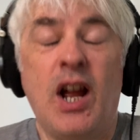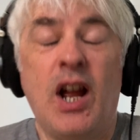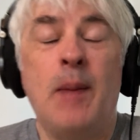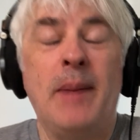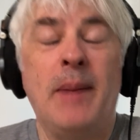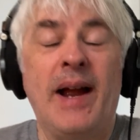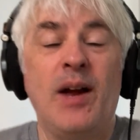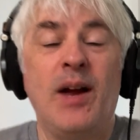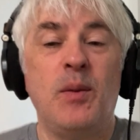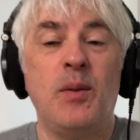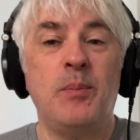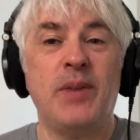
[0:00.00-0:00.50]

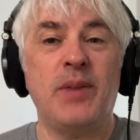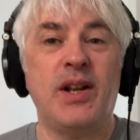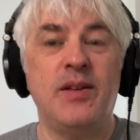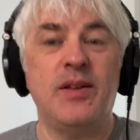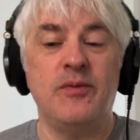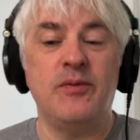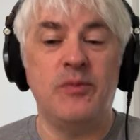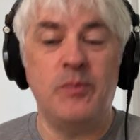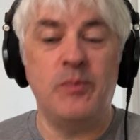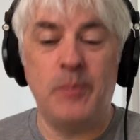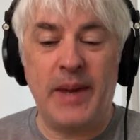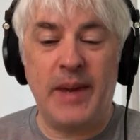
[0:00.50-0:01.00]
come out
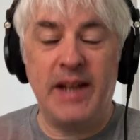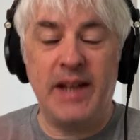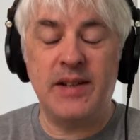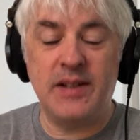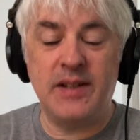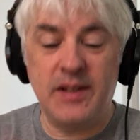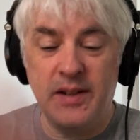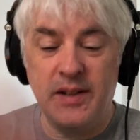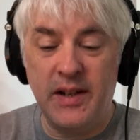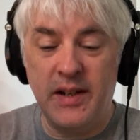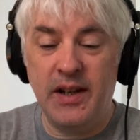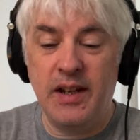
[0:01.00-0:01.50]

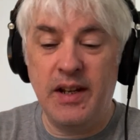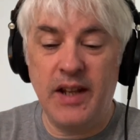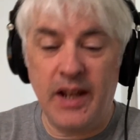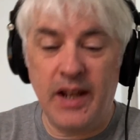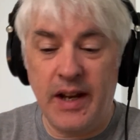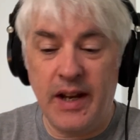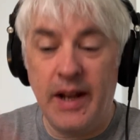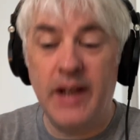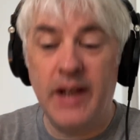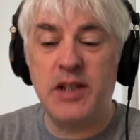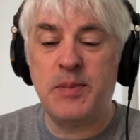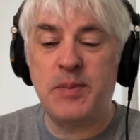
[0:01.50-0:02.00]

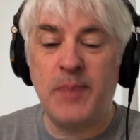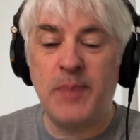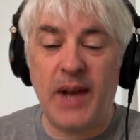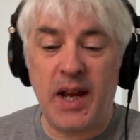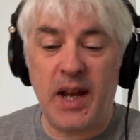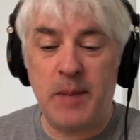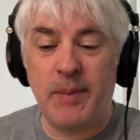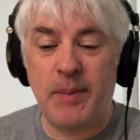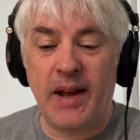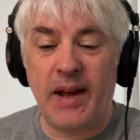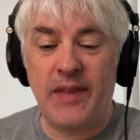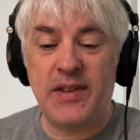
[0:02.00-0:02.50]

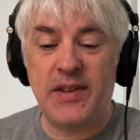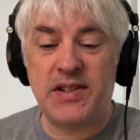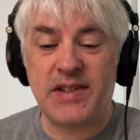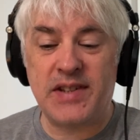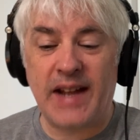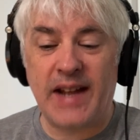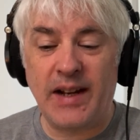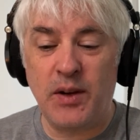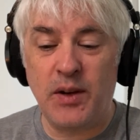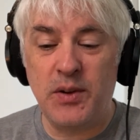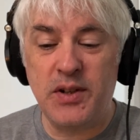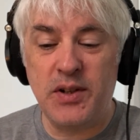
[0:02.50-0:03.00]
inspired by the
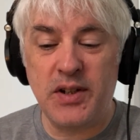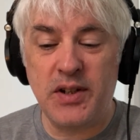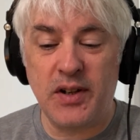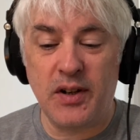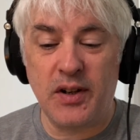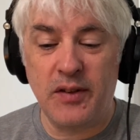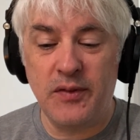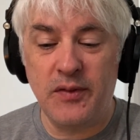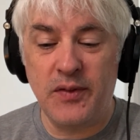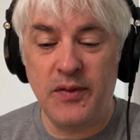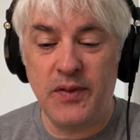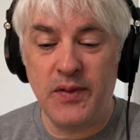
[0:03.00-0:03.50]
sound
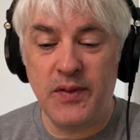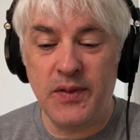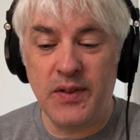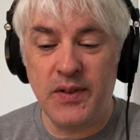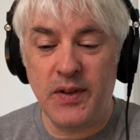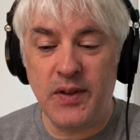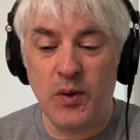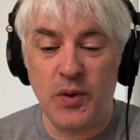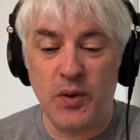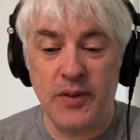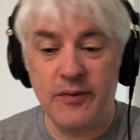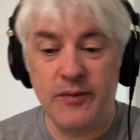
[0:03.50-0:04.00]
of
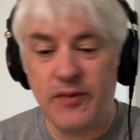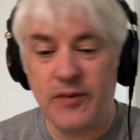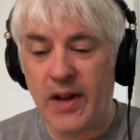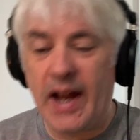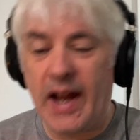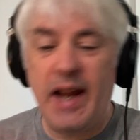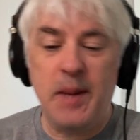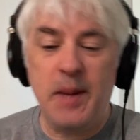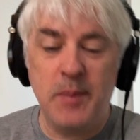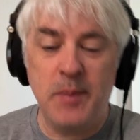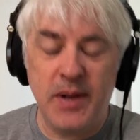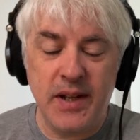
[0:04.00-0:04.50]
or the
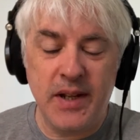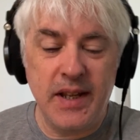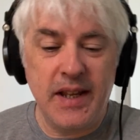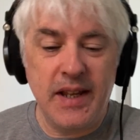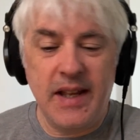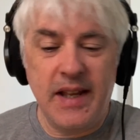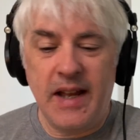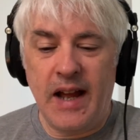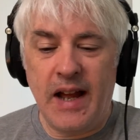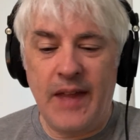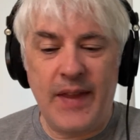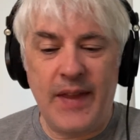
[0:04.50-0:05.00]
vibe,
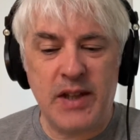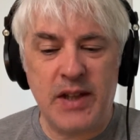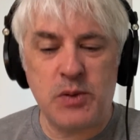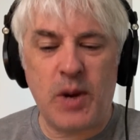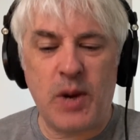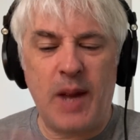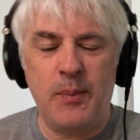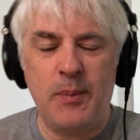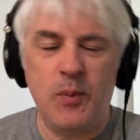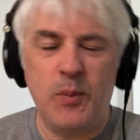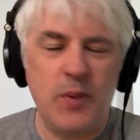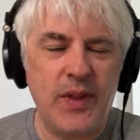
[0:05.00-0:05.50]
and that's
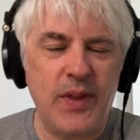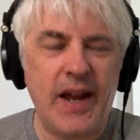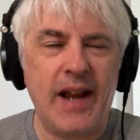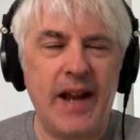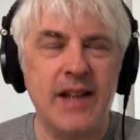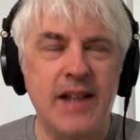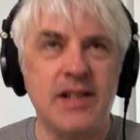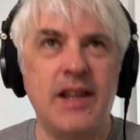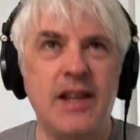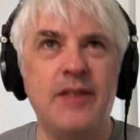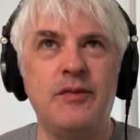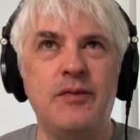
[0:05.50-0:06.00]
what happened with
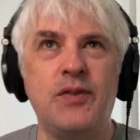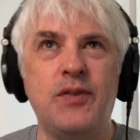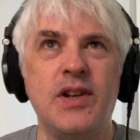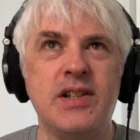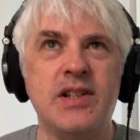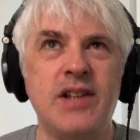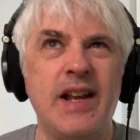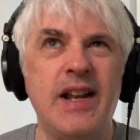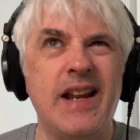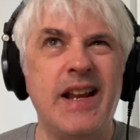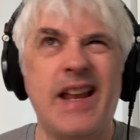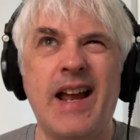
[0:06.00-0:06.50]
that. It's like the
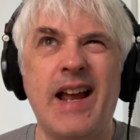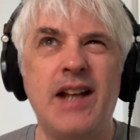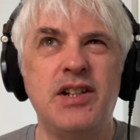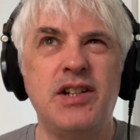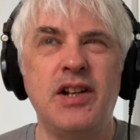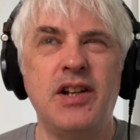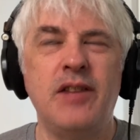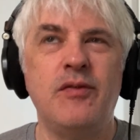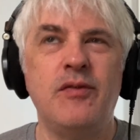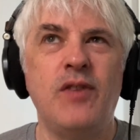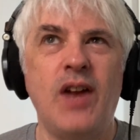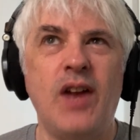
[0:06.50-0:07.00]
first line,
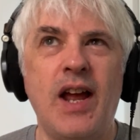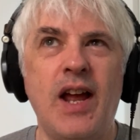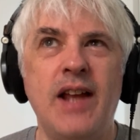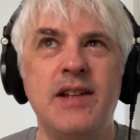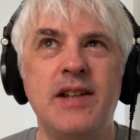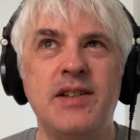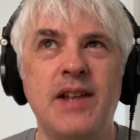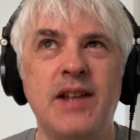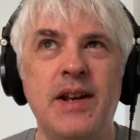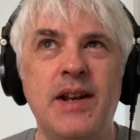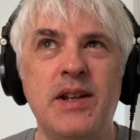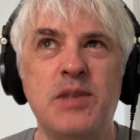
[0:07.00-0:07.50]
catching
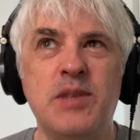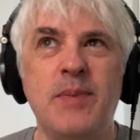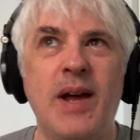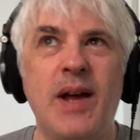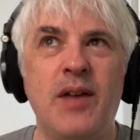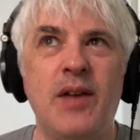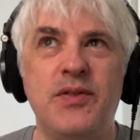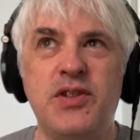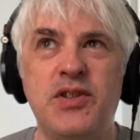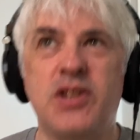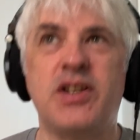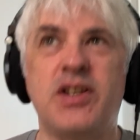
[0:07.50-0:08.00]
flies in his
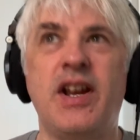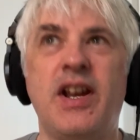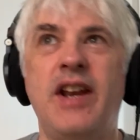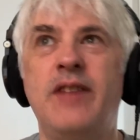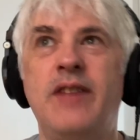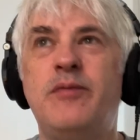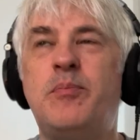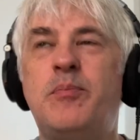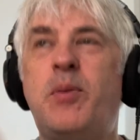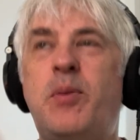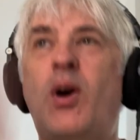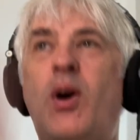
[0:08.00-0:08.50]
mouth, just kind
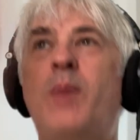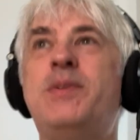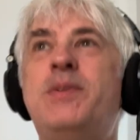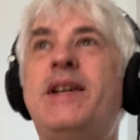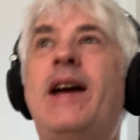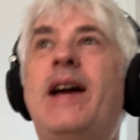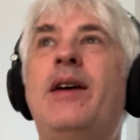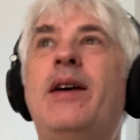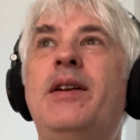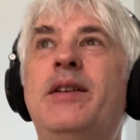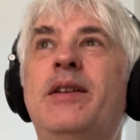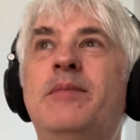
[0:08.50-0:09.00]
of popped
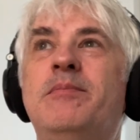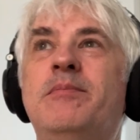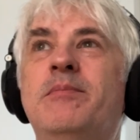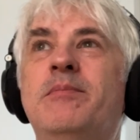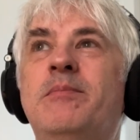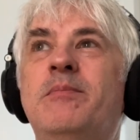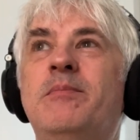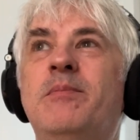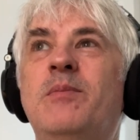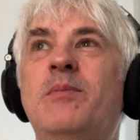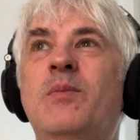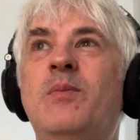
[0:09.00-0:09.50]
out
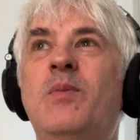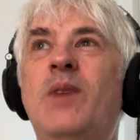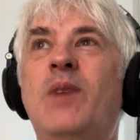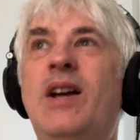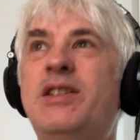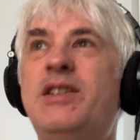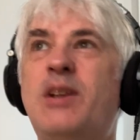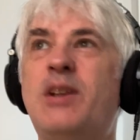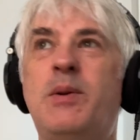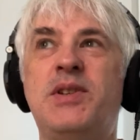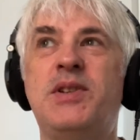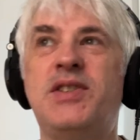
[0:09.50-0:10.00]

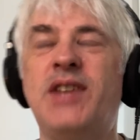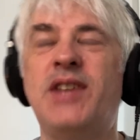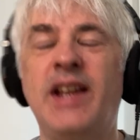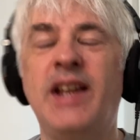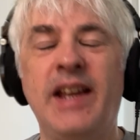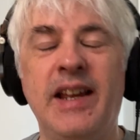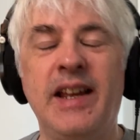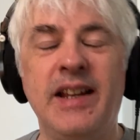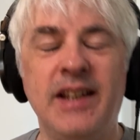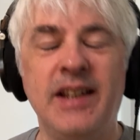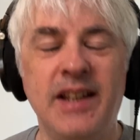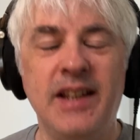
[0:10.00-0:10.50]
as I was
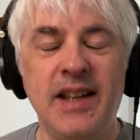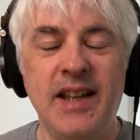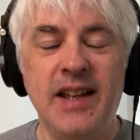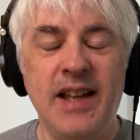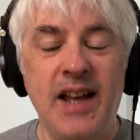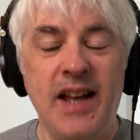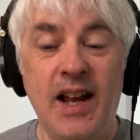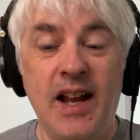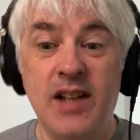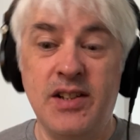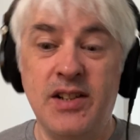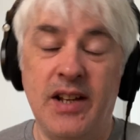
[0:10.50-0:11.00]
singing.
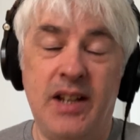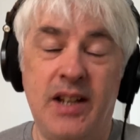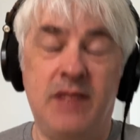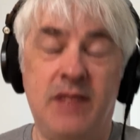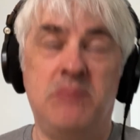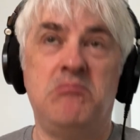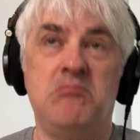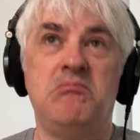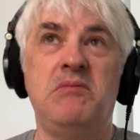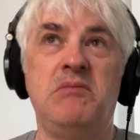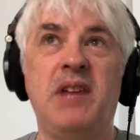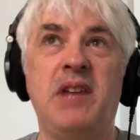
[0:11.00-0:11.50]
I was like,
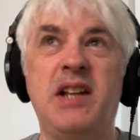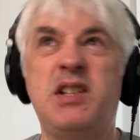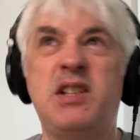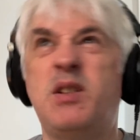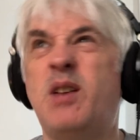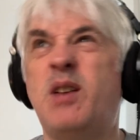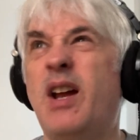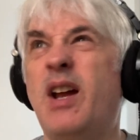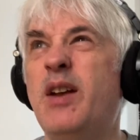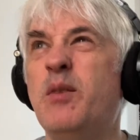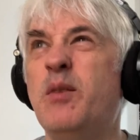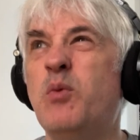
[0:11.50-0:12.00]
that's
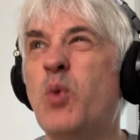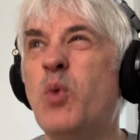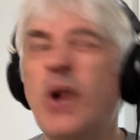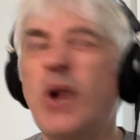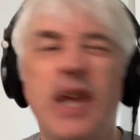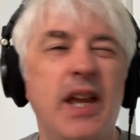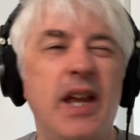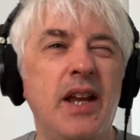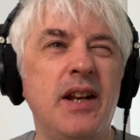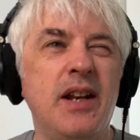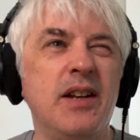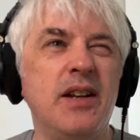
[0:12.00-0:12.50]
kind of
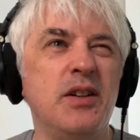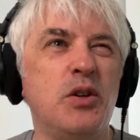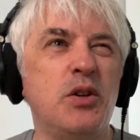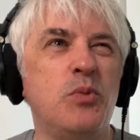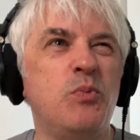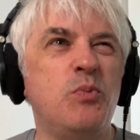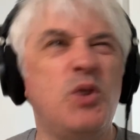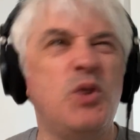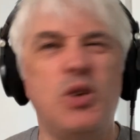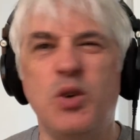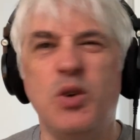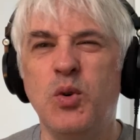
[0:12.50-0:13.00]
weird and
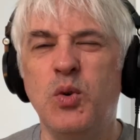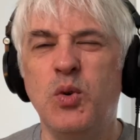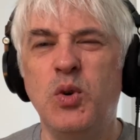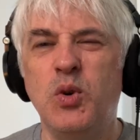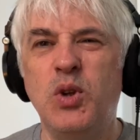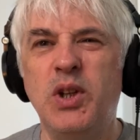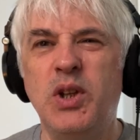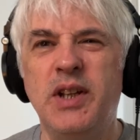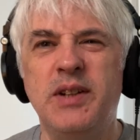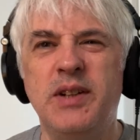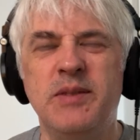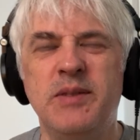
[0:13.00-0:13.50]

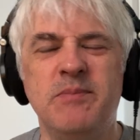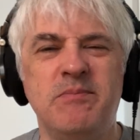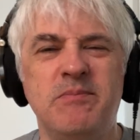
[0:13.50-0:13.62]
cool, and